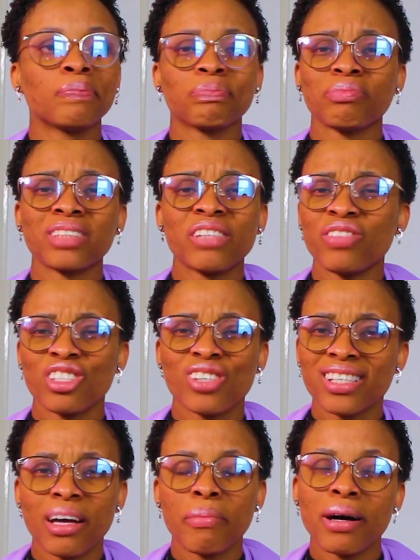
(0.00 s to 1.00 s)
if you're talking
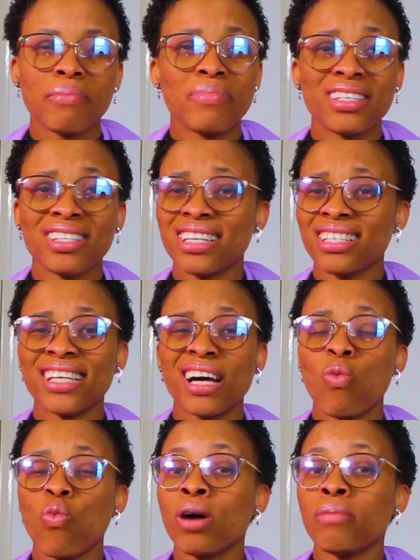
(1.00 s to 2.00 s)
about business, there are
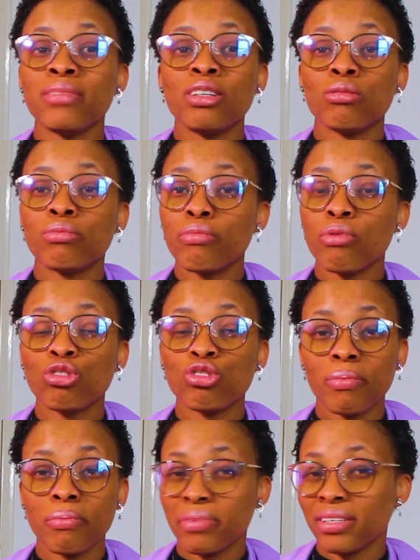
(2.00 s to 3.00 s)
1 million books on
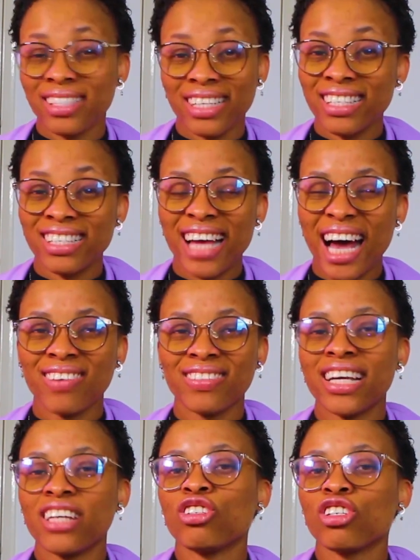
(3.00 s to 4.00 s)
businesses out there. You
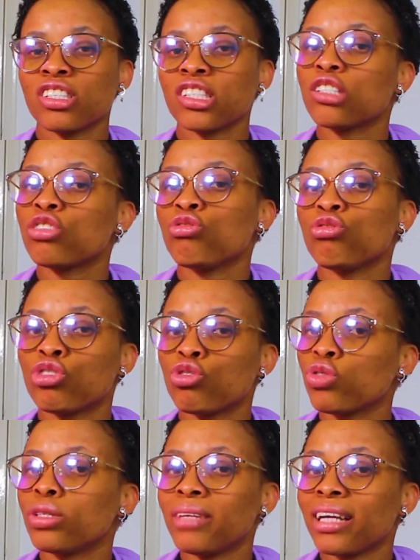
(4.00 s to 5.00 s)
just need to
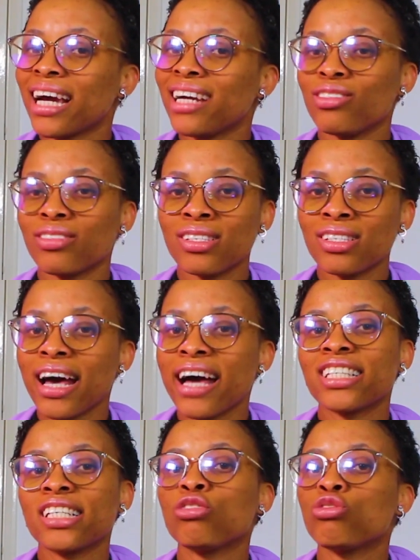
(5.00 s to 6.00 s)
streamline your search
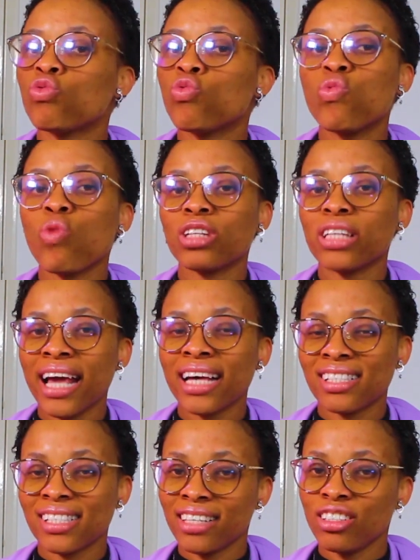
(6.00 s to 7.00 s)
into what
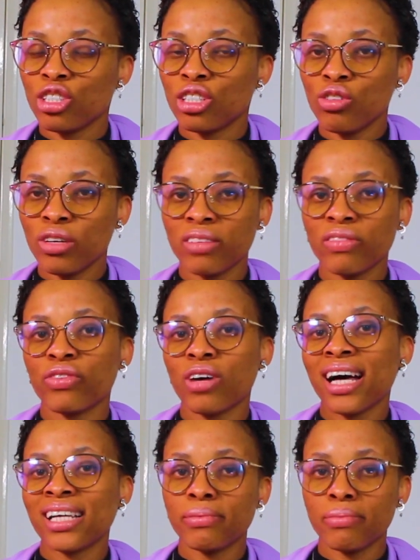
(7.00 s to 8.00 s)
exactly you're looking for at the
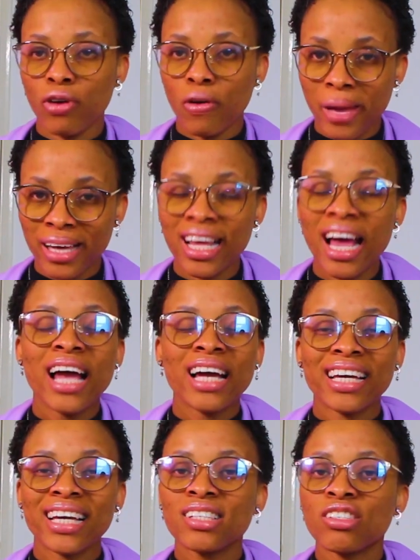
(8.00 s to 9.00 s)
moment. Get
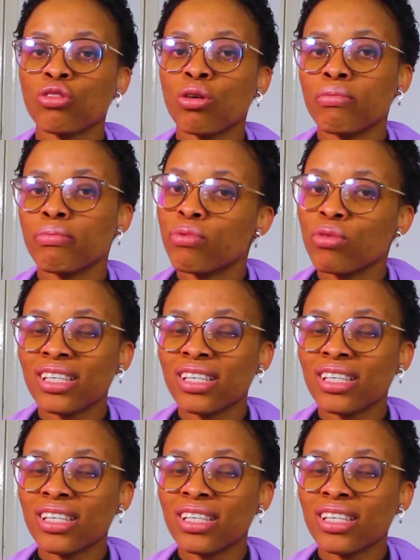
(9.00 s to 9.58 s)
some books